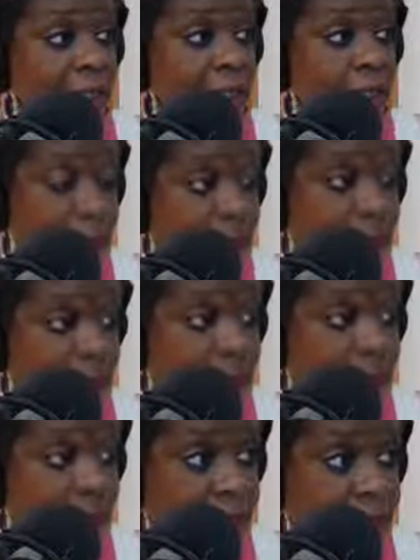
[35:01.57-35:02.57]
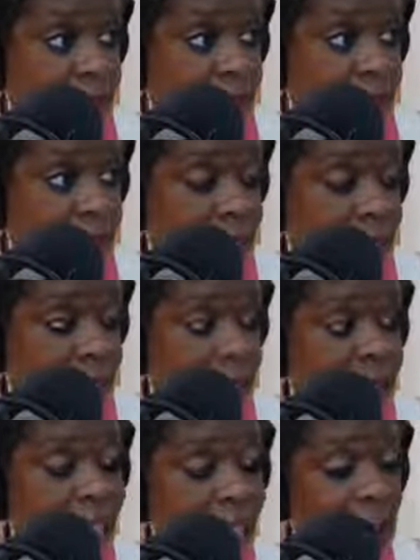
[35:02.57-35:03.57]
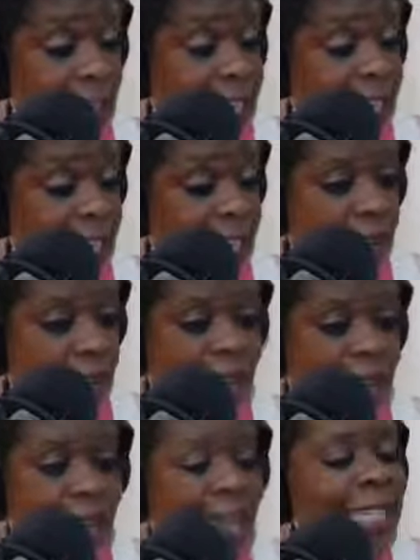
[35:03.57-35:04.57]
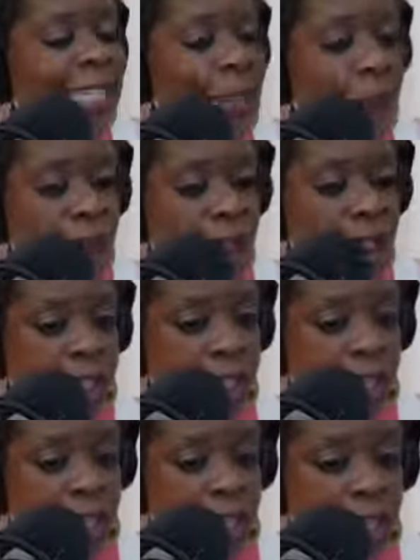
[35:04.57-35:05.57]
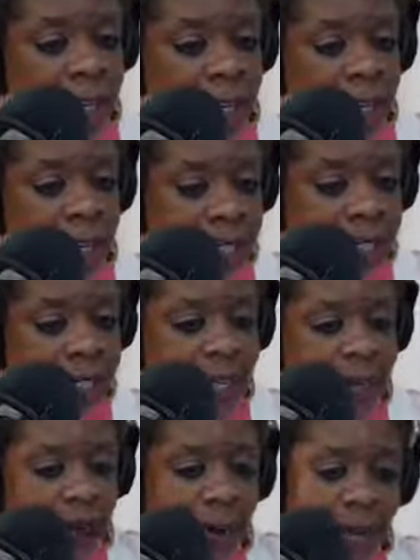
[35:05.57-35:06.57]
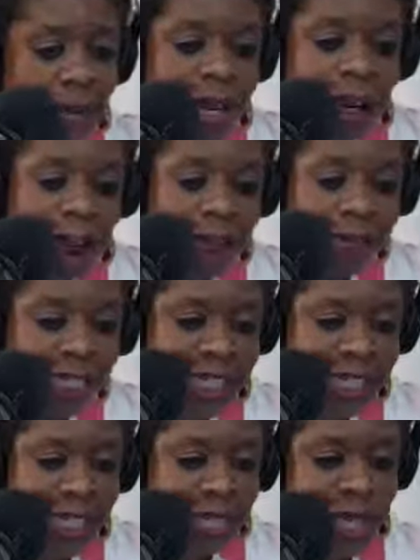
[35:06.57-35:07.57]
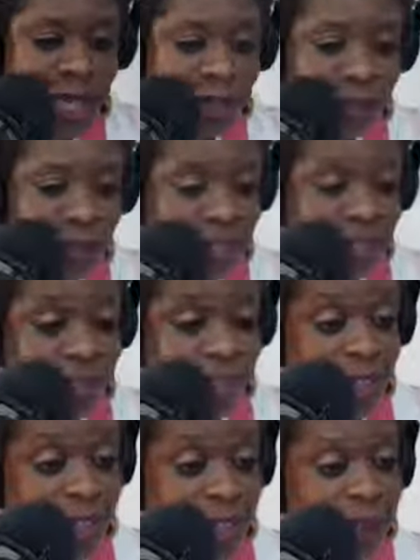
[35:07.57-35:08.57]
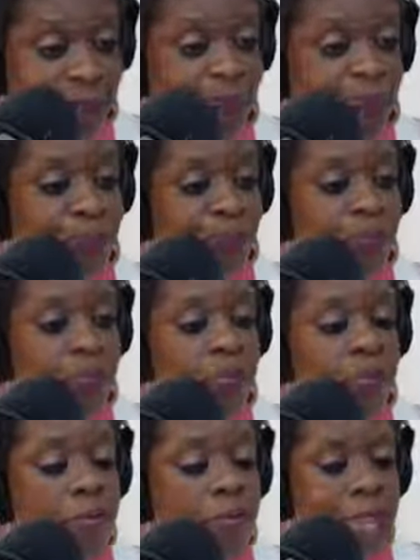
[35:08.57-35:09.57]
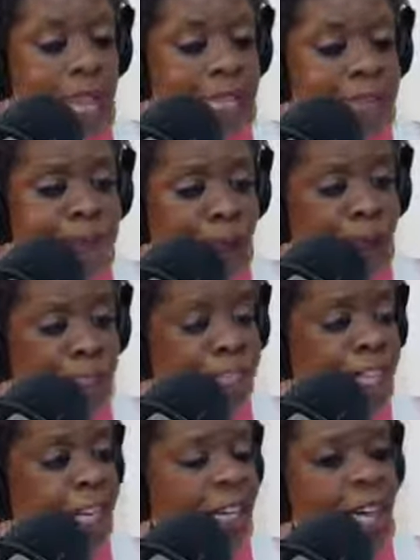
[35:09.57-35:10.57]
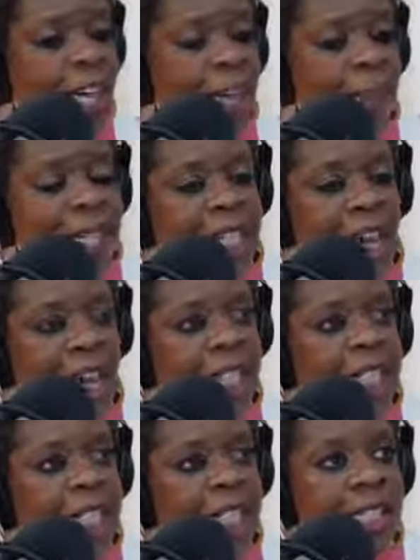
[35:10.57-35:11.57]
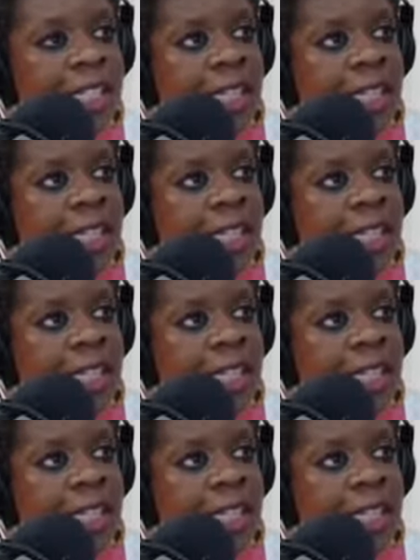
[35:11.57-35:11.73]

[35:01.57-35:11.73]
in America, right? So that's why it's turning around. It's bullshit. It's oh, Irene says you nailed it, right? It's bullshit because